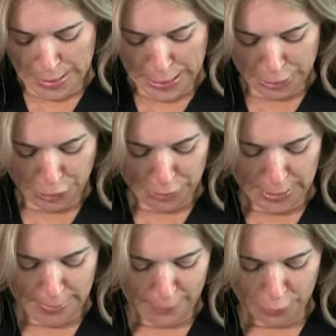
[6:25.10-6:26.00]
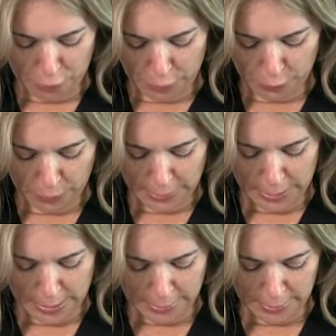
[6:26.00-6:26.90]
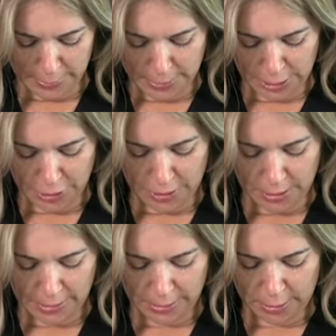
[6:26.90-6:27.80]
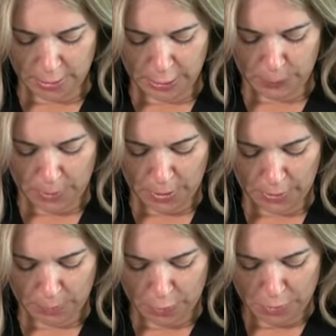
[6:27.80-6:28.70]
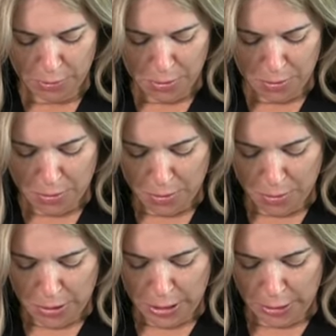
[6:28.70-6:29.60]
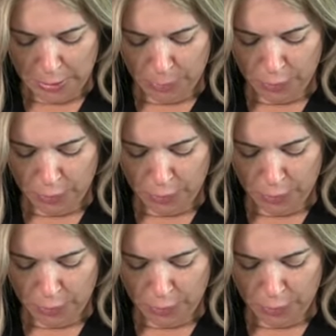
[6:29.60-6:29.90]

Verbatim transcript: I actually have it, so it's really it's touching as little as possible. Mm-hmm. Hang Your on.